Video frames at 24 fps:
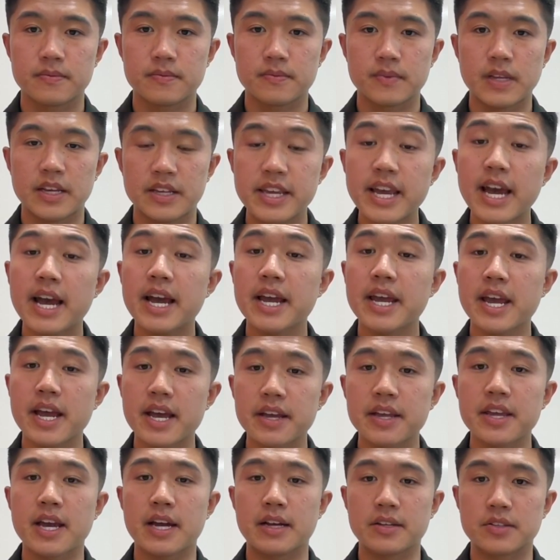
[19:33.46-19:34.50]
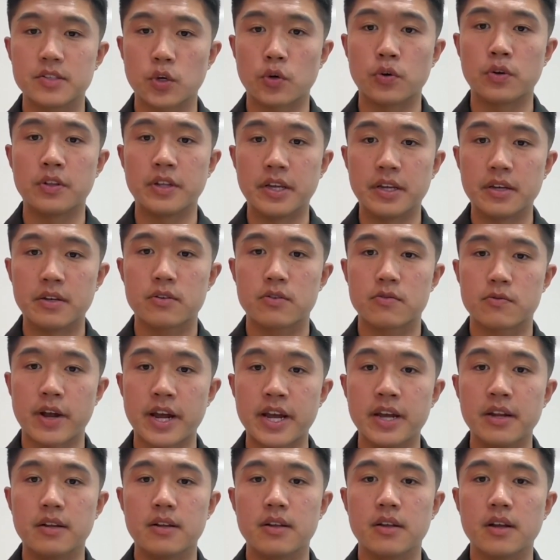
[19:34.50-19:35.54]
Yeah, yeah, yeah, totally.
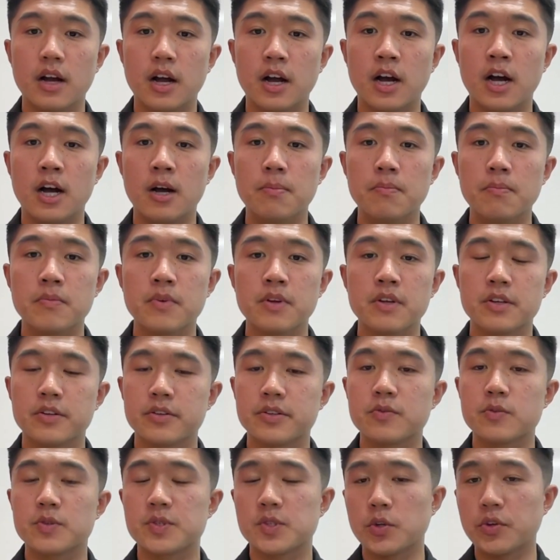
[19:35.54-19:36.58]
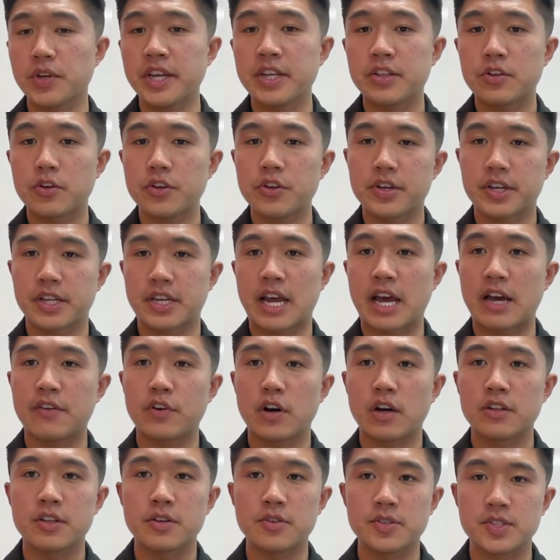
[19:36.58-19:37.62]
Right. So either you can have
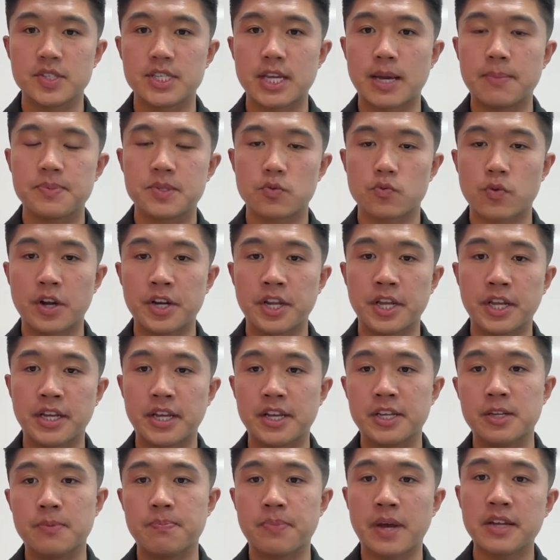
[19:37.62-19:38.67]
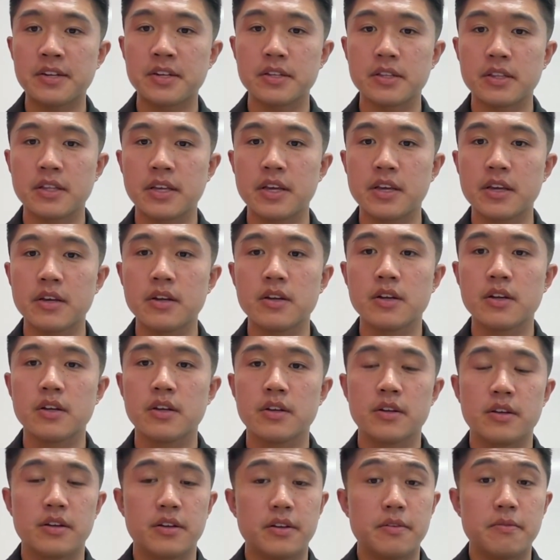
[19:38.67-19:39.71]
all those steps running independently.
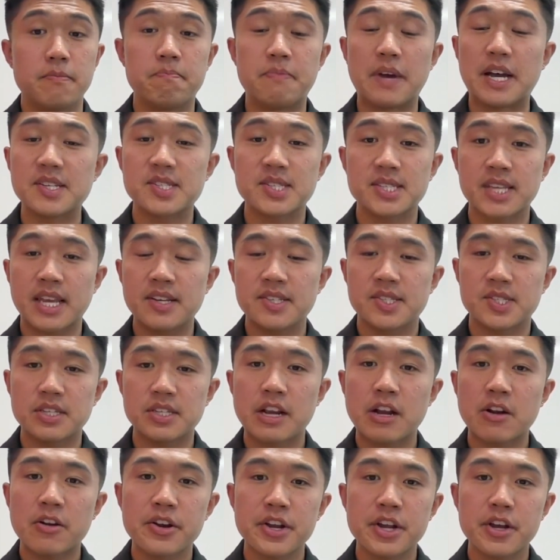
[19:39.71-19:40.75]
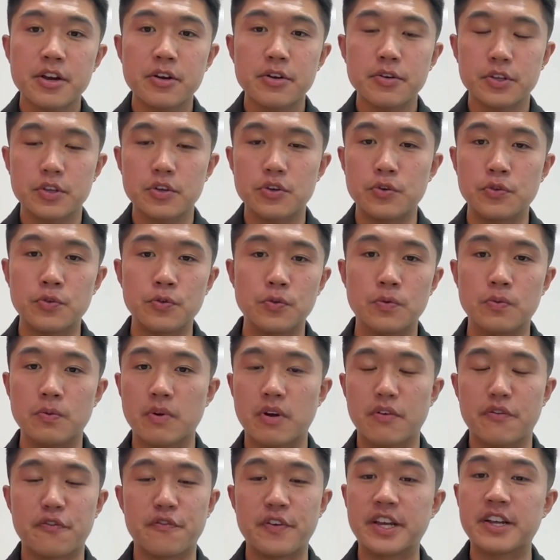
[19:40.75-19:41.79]
Best case scenario, you
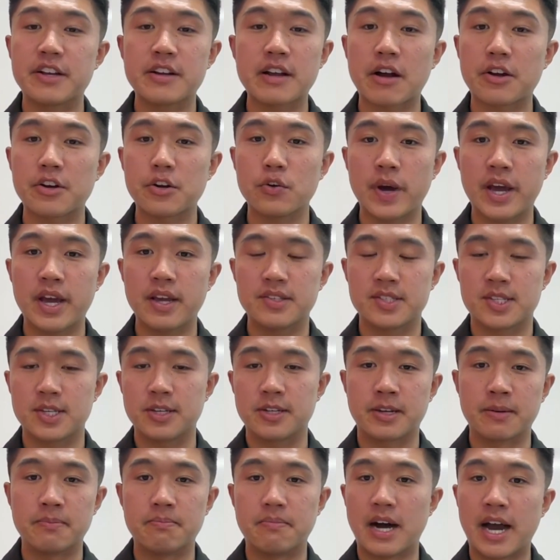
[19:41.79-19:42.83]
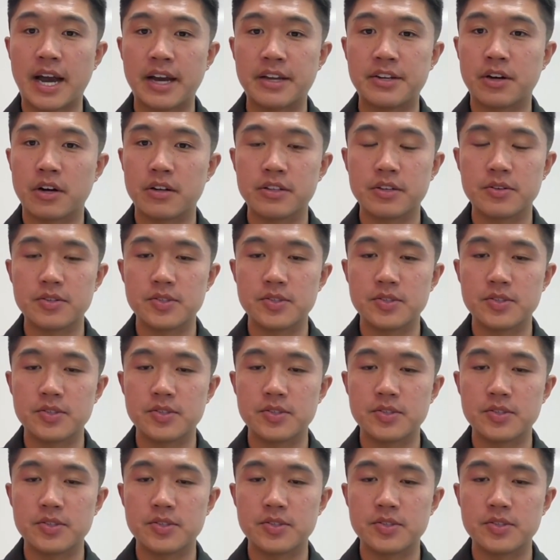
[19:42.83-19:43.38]
figure out a way to combine all those